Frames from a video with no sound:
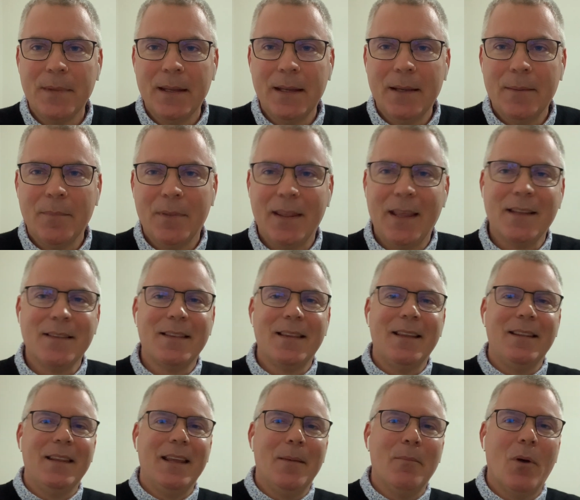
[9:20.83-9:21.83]

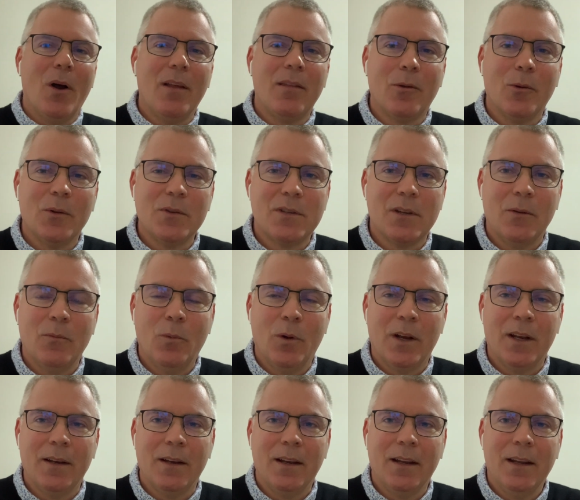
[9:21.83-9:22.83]
But they're my thoughts on
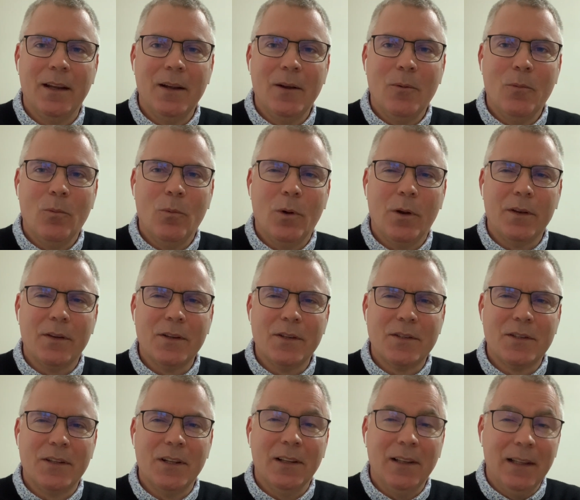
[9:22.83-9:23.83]
what
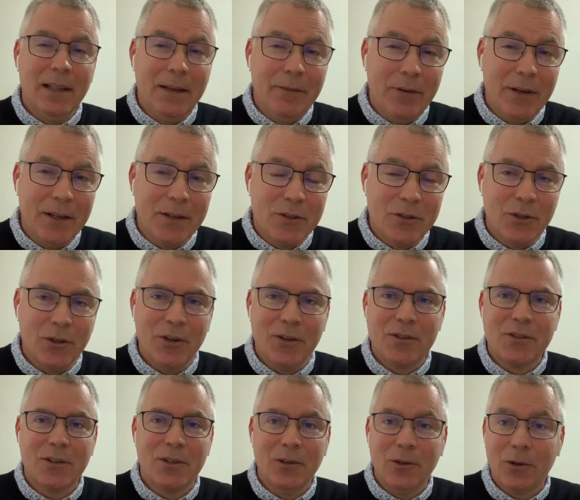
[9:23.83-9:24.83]
does the living
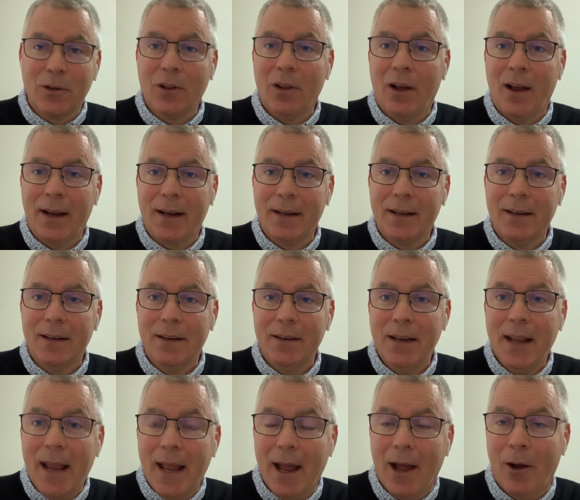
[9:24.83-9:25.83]
church look like
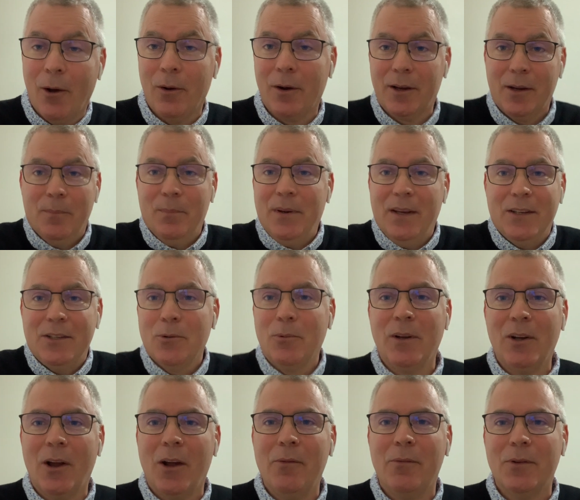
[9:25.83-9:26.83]
now compared to
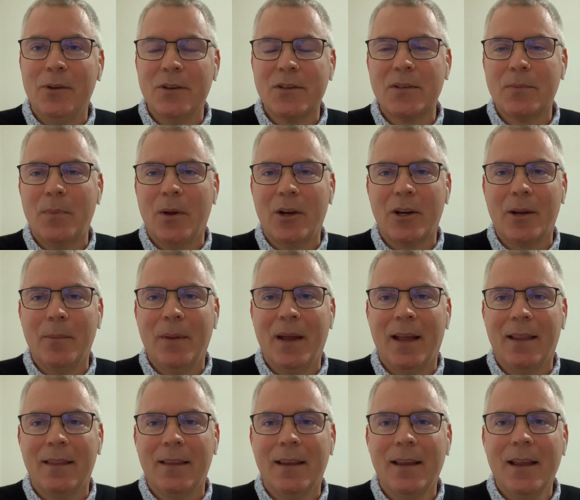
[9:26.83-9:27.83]
when I first spoke
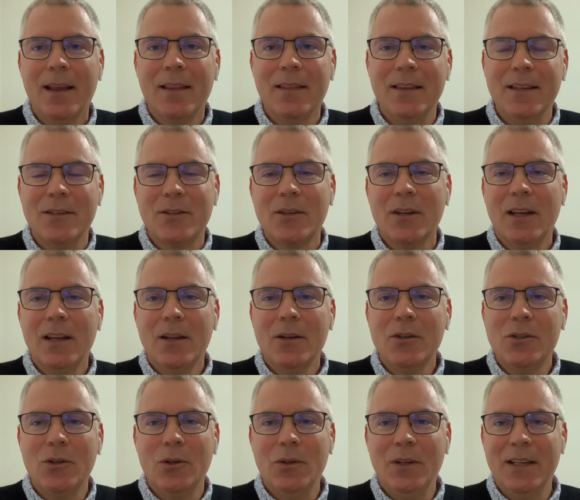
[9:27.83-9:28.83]
about this
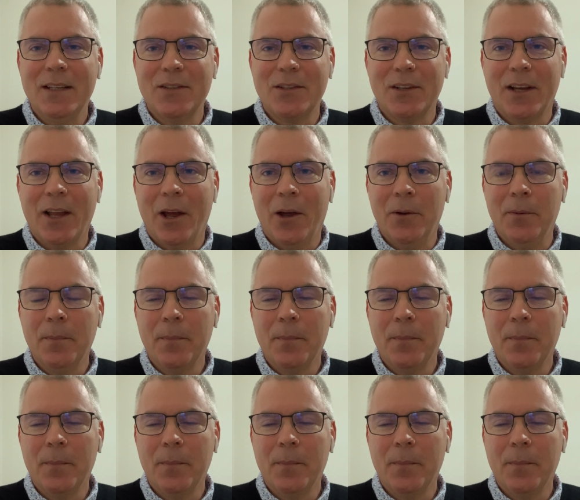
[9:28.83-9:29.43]
2 years ago.